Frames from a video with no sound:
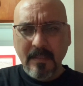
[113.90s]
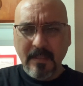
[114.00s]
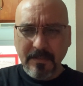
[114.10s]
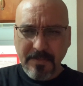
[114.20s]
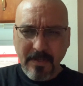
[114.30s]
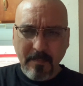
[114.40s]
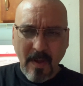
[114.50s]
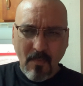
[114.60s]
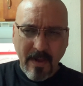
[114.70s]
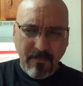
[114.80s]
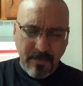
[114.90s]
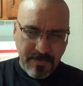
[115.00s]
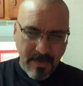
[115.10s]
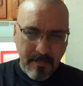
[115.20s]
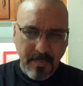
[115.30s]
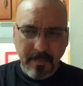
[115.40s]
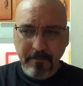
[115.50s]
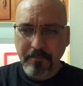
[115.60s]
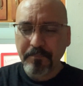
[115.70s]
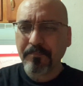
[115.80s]
yesterday, my wife went shopping,
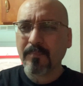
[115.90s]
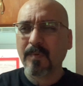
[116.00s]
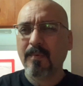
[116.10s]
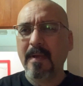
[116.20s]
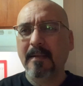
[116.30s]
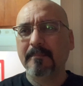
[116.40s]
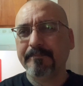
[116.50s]
right?